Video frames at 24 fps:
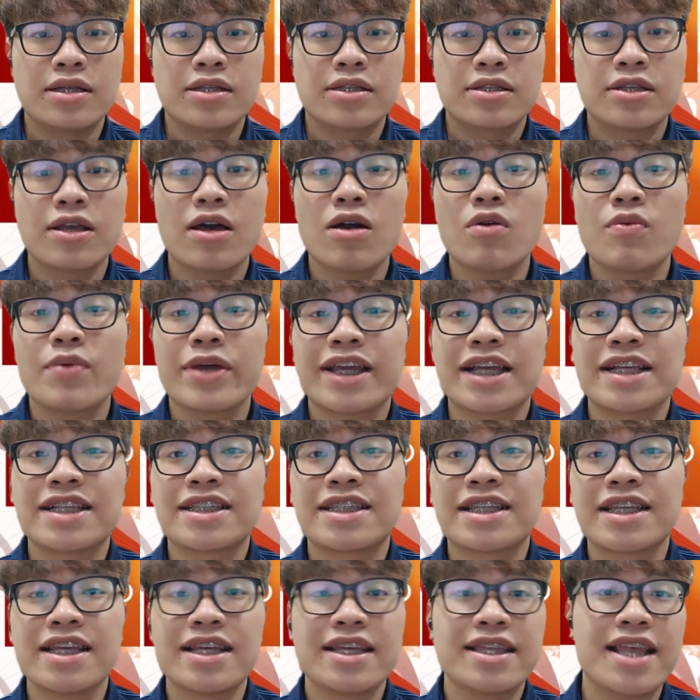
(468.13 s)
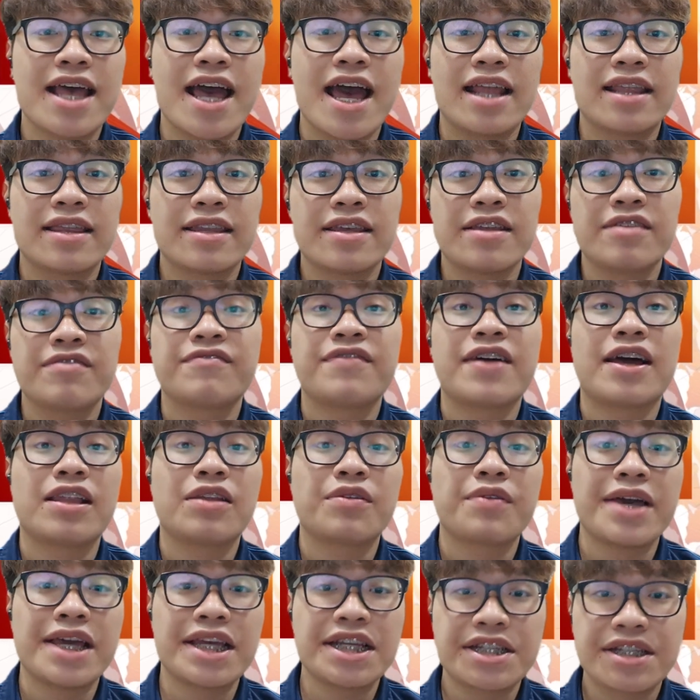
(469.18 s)
So we can see that the
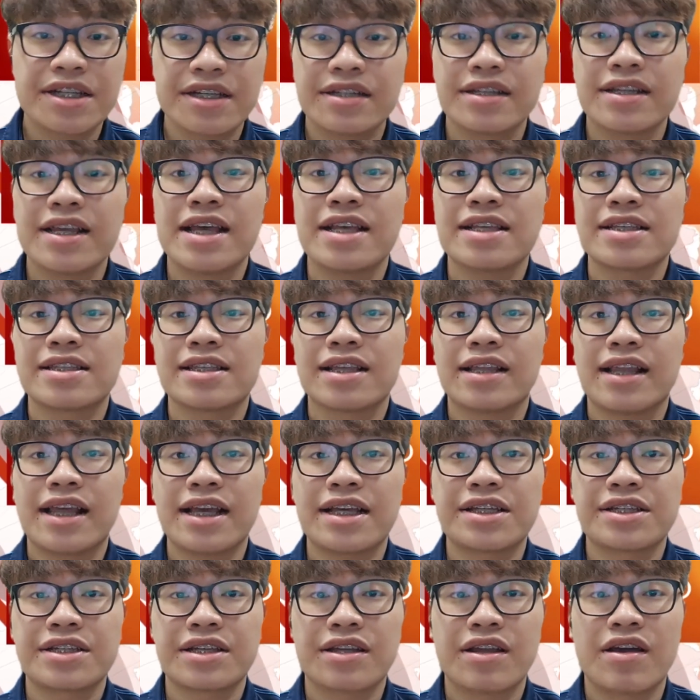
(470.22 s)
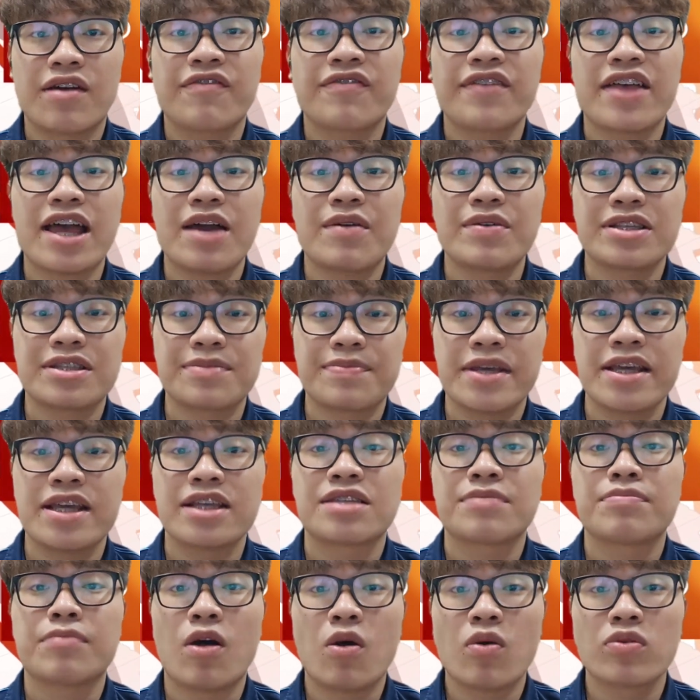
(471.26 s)
evaluation and selection of LSP
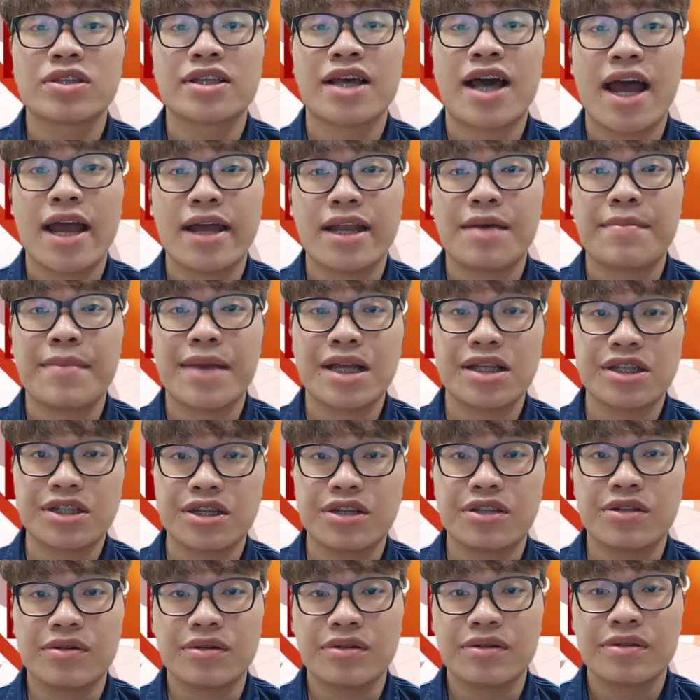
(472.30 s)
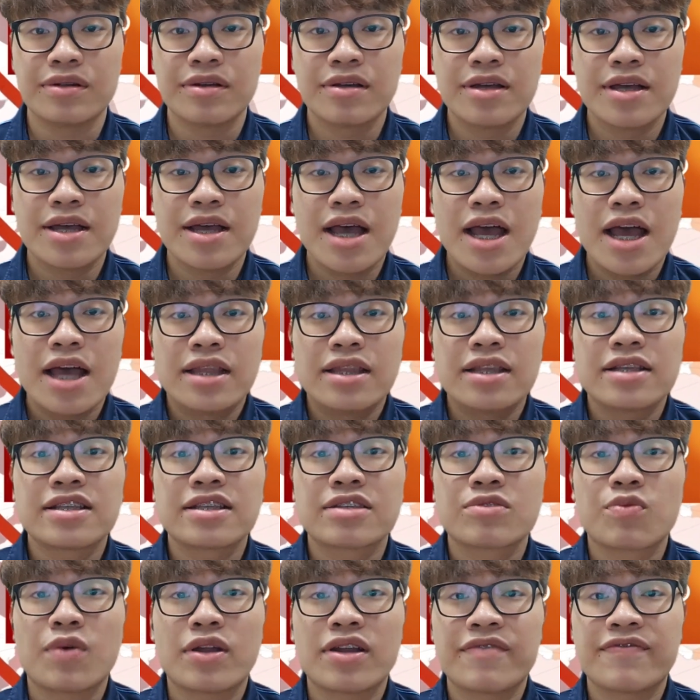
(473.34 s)
is multi-dimensional. This
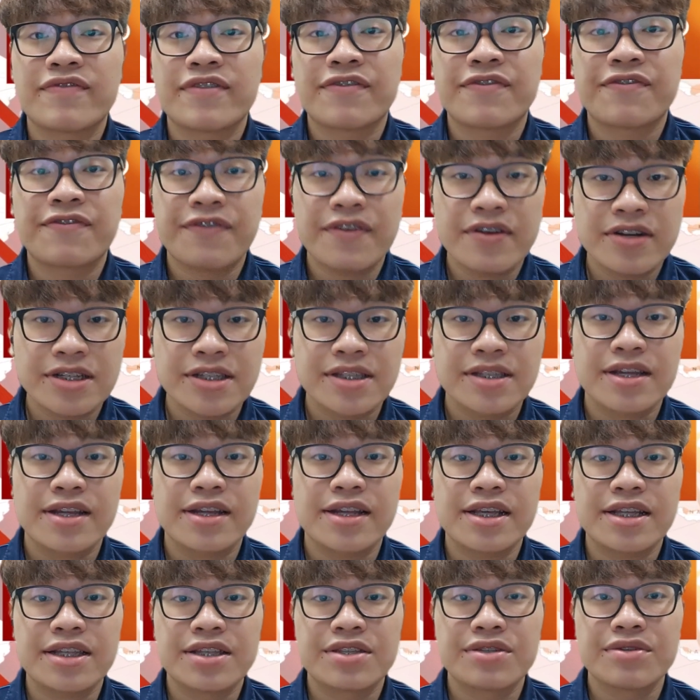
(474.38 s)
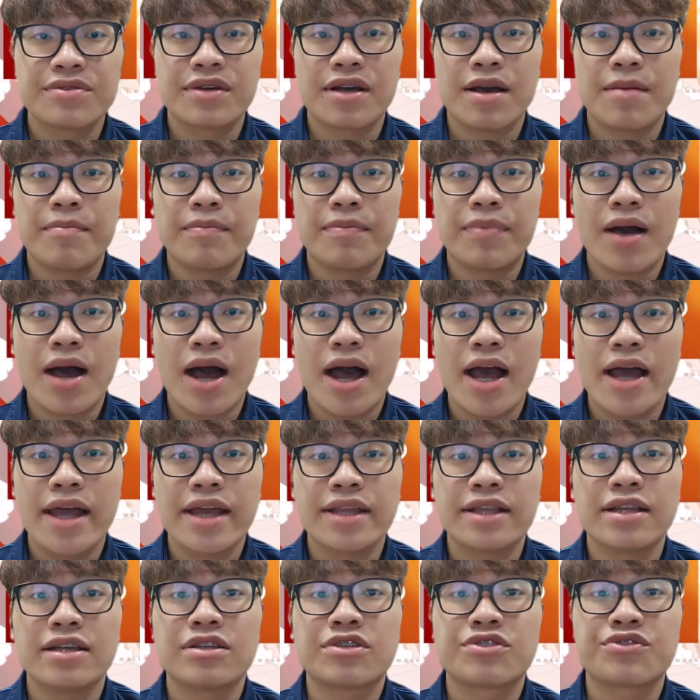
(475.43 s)
is one of the first studies to
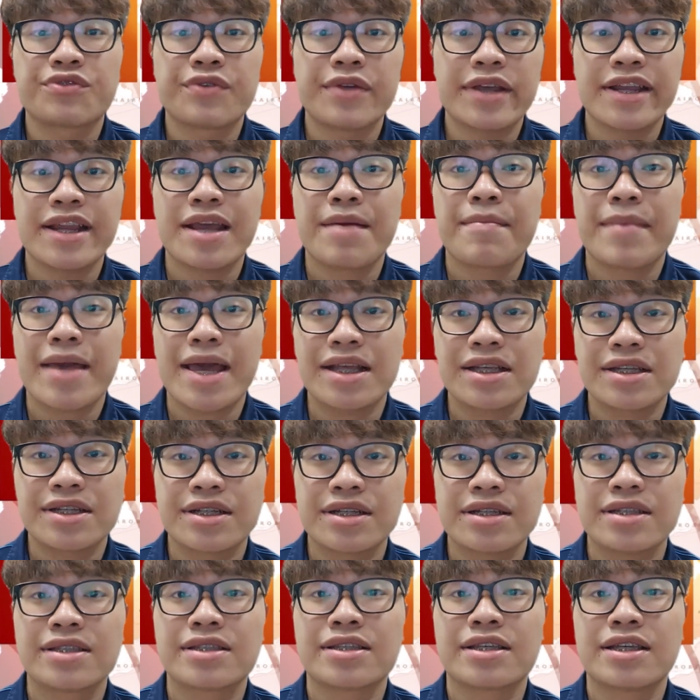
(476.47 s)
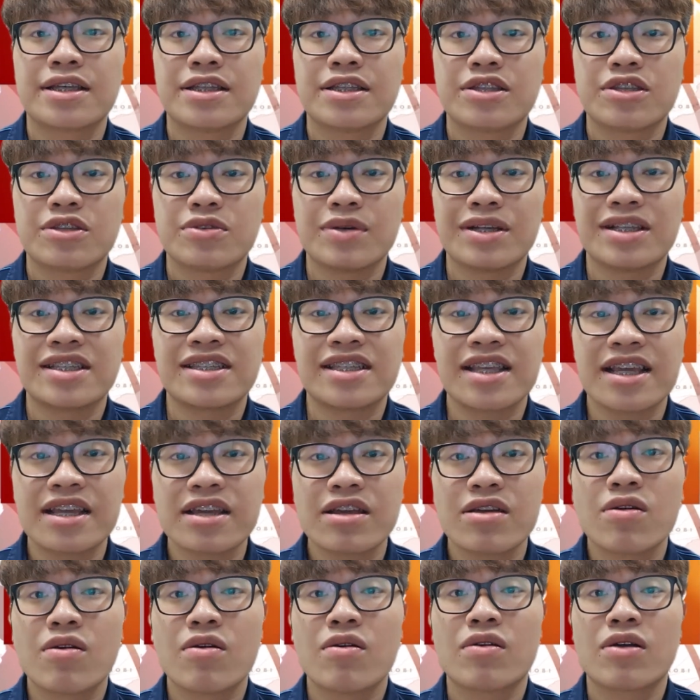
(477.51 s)
combine the 3 dimensions into a
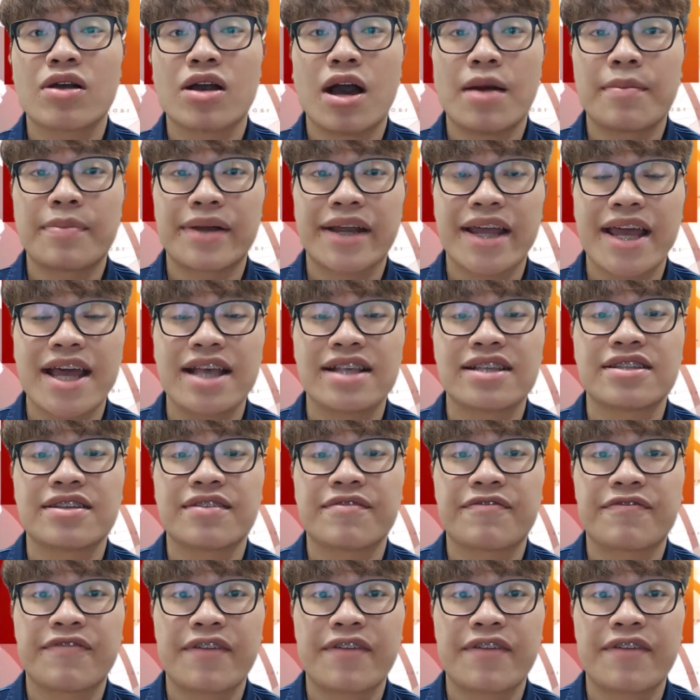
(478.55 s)
single comprehensive